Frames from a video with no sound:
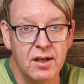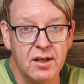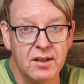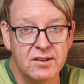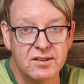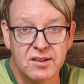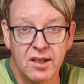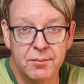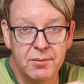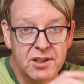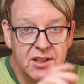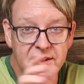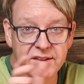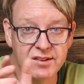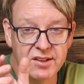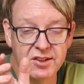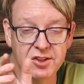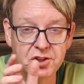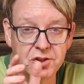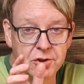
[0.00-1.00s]
Some of
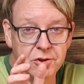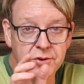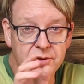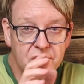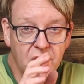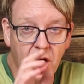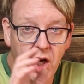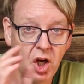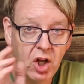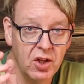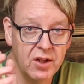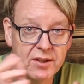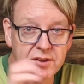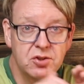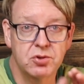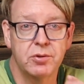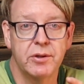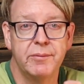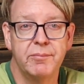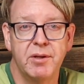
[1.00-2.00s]
these issues, all
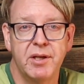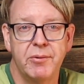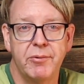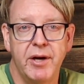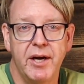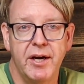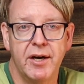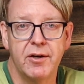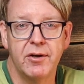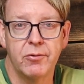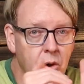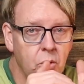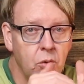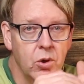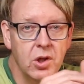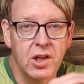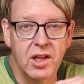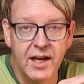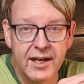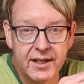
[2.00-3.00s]
extremely rare,
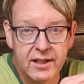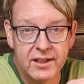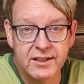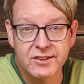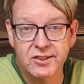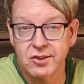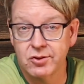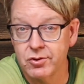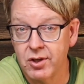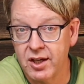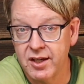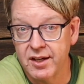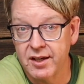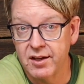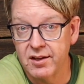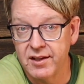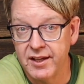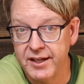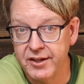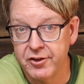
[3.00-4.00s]
were likely struck at a
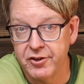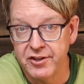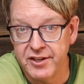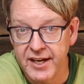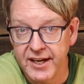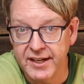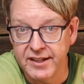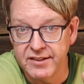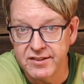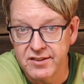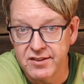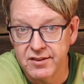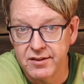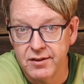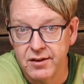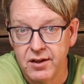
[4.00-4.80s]
later date.